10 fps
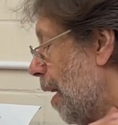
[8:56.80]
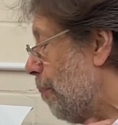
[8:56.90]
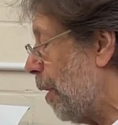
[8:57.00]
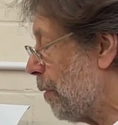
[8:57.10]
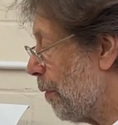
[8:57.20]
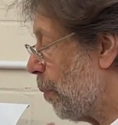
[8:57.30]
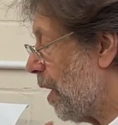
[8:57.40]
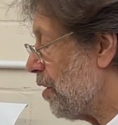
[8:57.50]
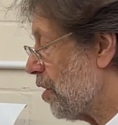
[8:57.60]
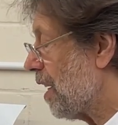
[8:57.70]
both of
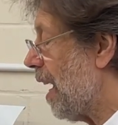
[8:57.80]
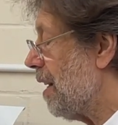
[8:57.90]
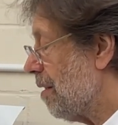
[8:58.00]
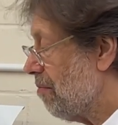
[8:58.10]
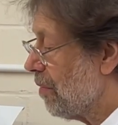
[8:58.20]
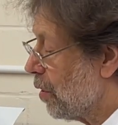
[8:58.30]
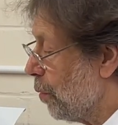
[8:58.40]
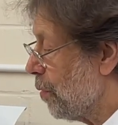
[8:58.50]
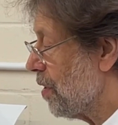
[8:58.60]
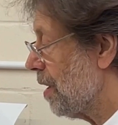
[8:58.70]
which can
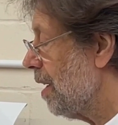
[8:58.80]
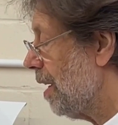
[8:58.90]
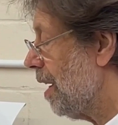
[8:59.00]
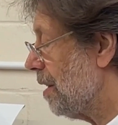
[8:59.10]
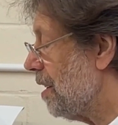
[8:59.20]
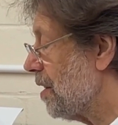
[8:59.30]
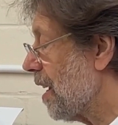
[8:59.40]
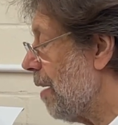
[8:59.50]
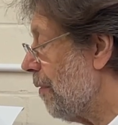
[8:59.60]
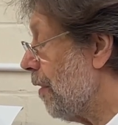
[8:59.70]
cause
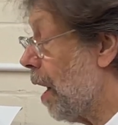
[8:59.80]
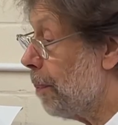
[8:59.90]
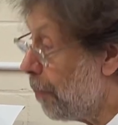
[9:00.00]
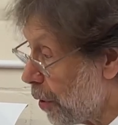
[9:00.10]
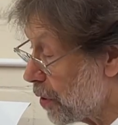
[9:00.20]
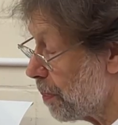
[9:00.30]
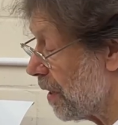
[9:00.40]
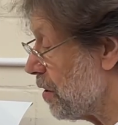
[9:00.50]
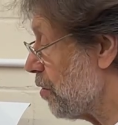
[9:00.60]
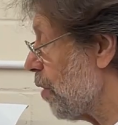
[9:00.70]
discomfort and
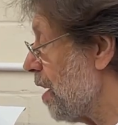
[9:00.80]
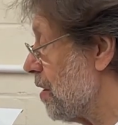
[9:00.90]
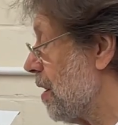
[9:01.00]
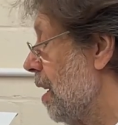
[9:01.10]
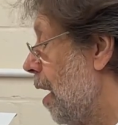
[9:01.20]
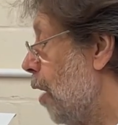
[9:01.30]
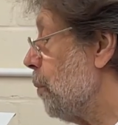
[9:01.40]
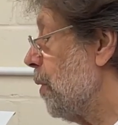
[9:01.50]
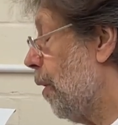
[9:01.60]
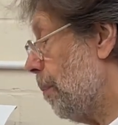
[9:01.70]
possibly stress.
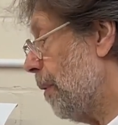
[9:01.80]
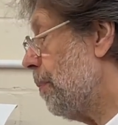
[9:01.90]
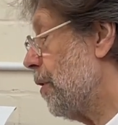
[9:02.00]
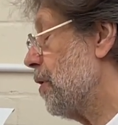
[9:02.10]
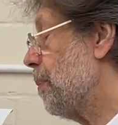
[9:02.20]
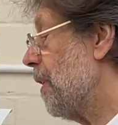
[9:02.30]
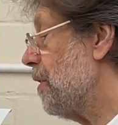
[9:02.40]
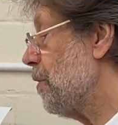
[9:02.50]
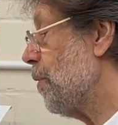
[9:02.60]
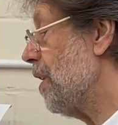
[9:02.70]
Hope not, but possibly
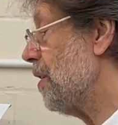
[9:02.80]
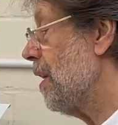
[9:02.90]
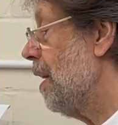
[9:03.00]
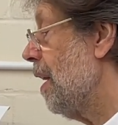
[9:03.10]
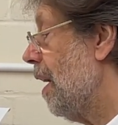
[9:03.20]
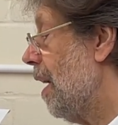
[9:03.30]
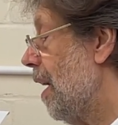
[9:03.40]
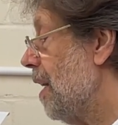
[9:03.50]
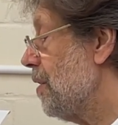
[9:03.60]
stress in